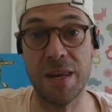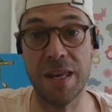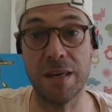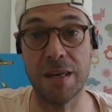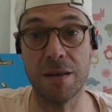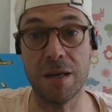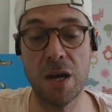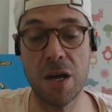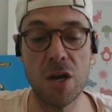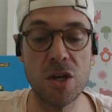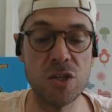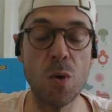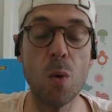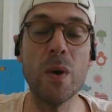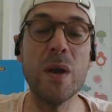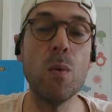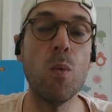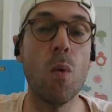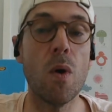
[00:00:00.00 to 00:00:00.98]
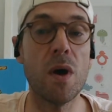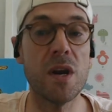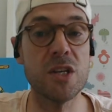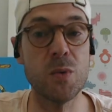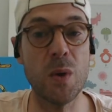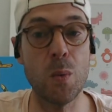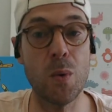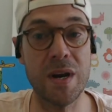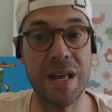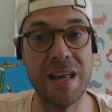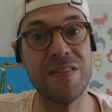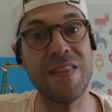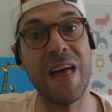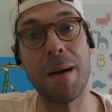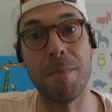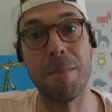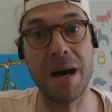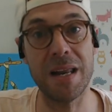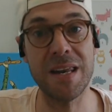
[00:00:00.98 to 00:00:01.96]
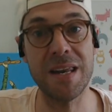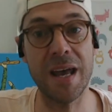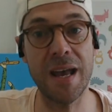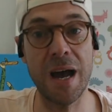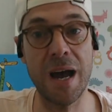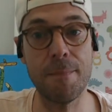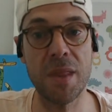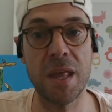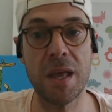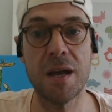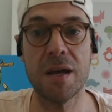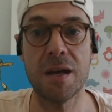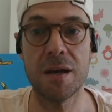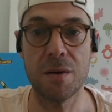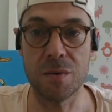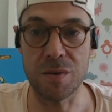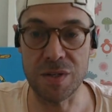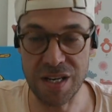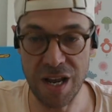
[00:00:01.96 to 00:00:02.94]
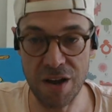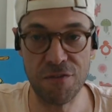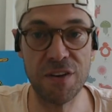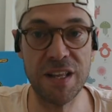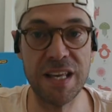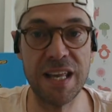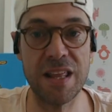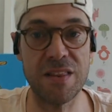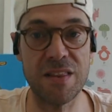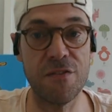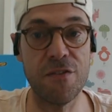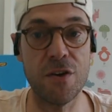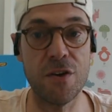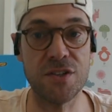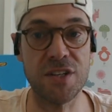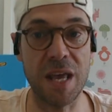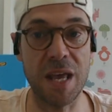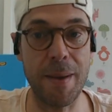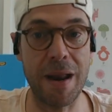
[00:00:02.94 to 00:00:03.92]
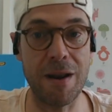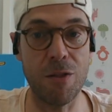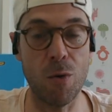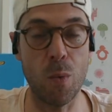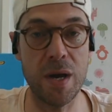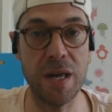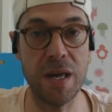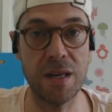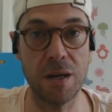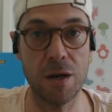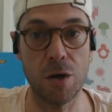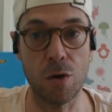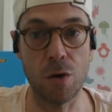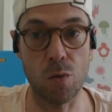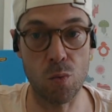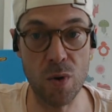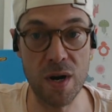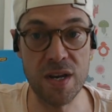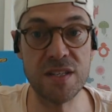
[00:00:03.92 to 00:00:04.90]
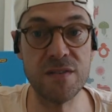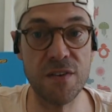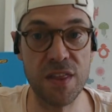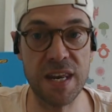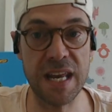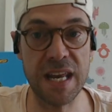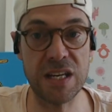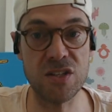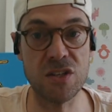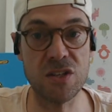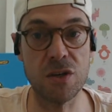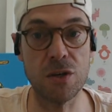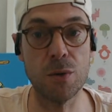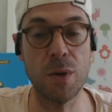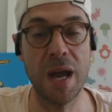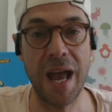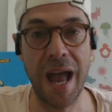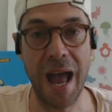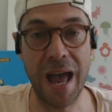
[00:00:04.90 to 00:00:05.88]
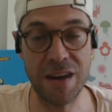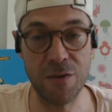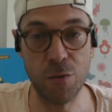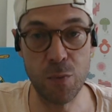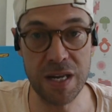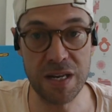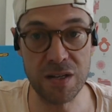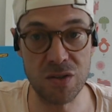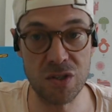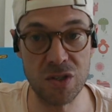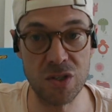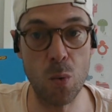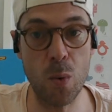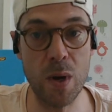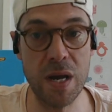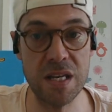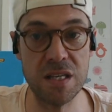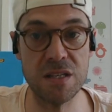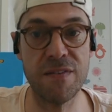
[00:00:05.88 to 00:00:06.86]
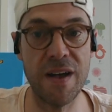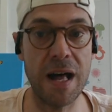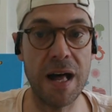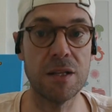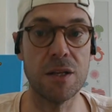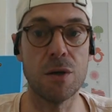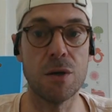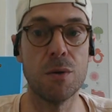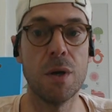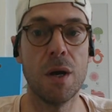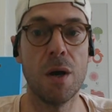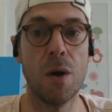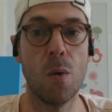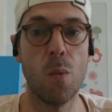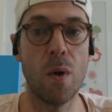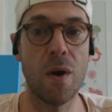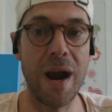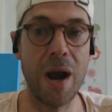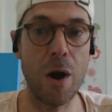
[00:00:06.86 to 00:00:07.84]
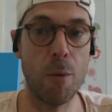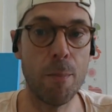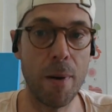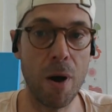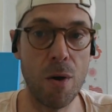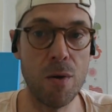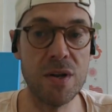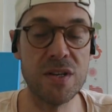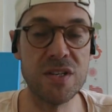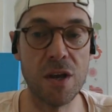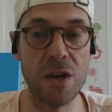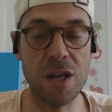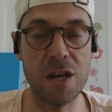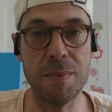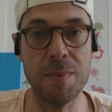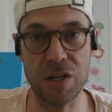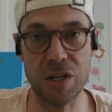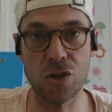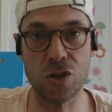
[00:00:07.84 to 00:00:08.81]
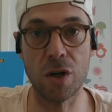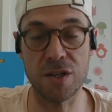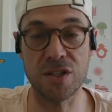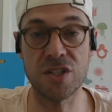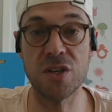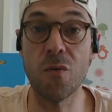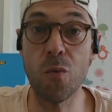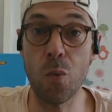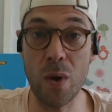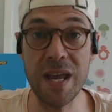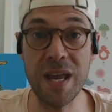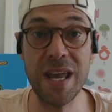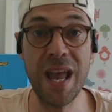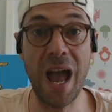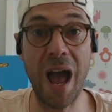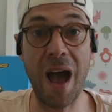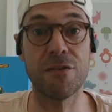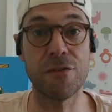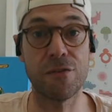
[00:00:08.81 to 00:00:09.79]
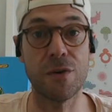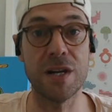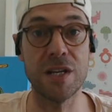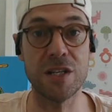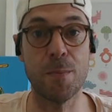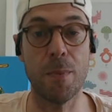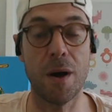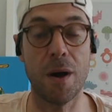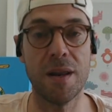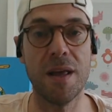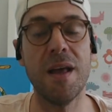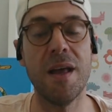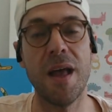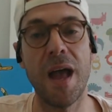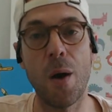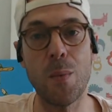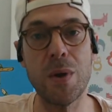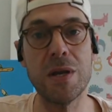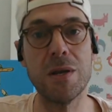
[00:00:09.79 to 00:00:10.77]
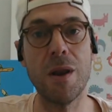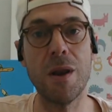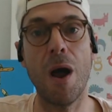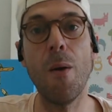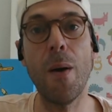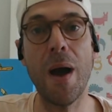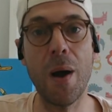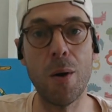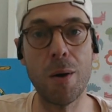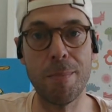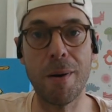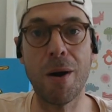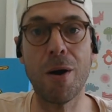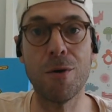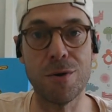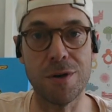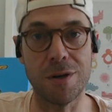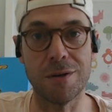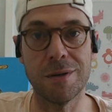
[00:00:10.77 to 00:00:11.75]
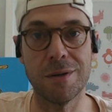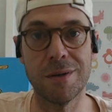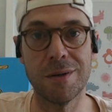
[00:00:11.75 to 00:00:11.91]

it in. So what we want is we want to hit that Monday up, definitely get the first game out of the week, rest for the next two, and if we can squeeze value where our opponents are going to be chockers. So if we have a free spot and we know our opponent